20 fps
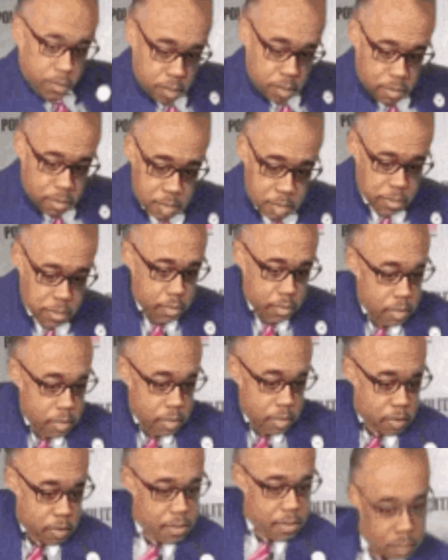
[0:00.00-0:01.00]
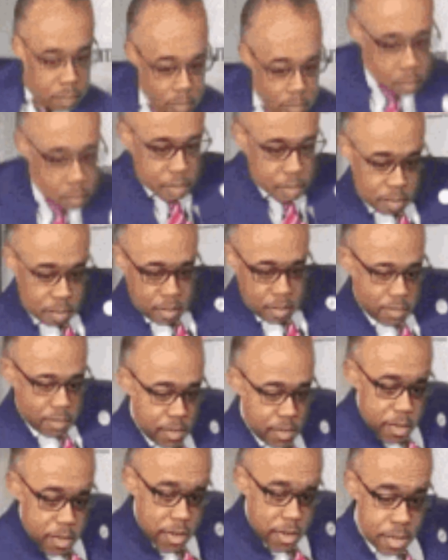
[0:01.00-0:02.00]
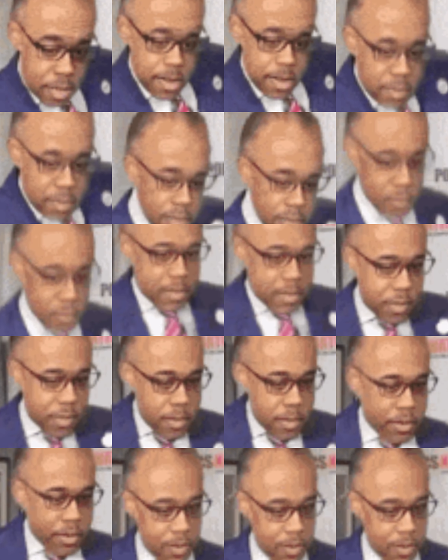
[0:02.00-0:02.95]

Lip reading: in his state. I'm gonna play the video. I just want to say